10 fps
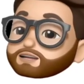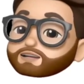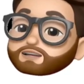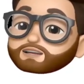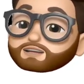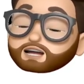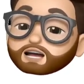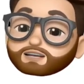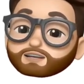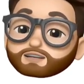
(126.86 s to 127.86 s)
this
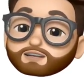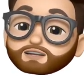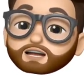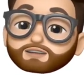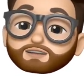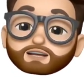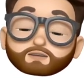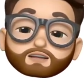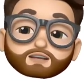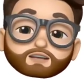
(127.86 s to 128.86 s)
text, and then I'm
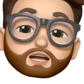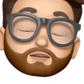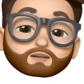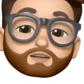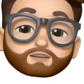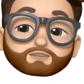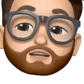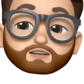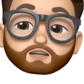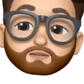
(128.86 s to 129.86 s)
going to take my 2
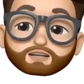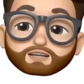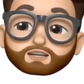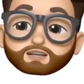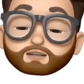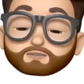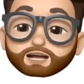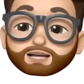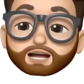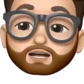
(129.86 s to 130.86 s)
fingers, I'm going to zoom
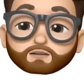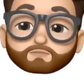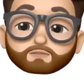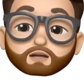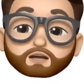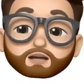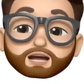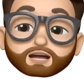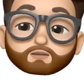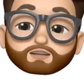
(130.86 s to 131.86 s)
back out,
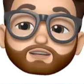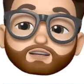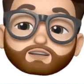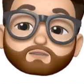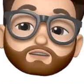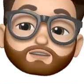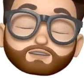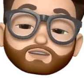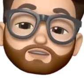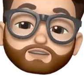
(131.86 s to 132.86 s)
and I want to show you some other
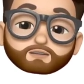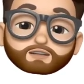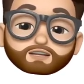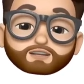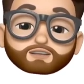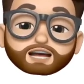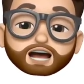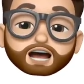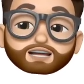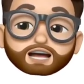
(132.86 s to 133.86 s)
features. So I'm going to use the
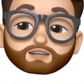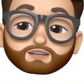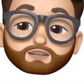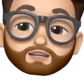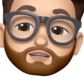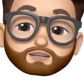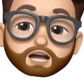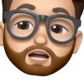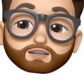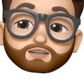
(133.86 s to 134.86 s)
highlighter feature
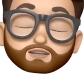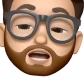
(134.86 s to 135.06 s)
now.